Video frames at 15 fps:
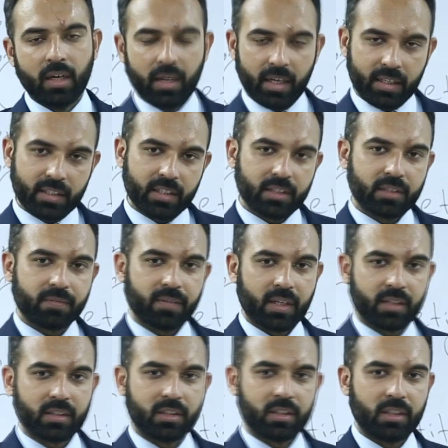
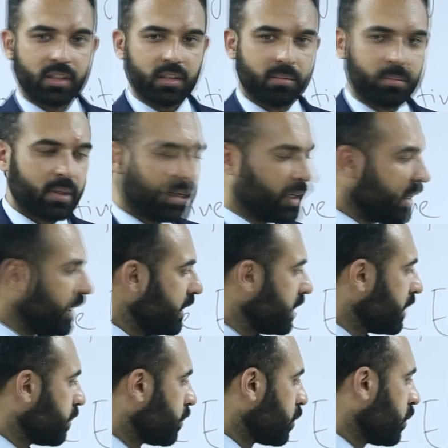identify the theme, and
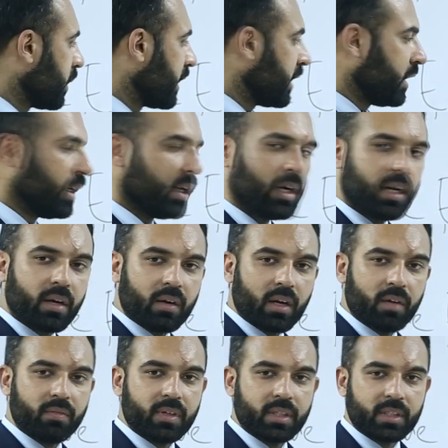then provide a
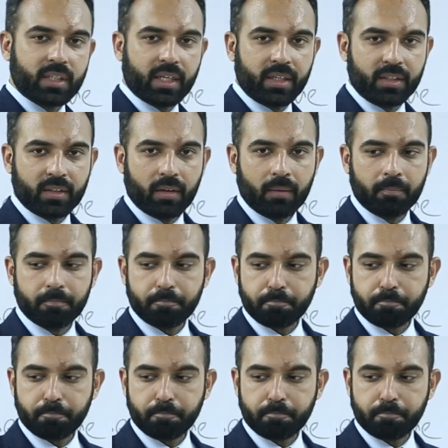relevant title.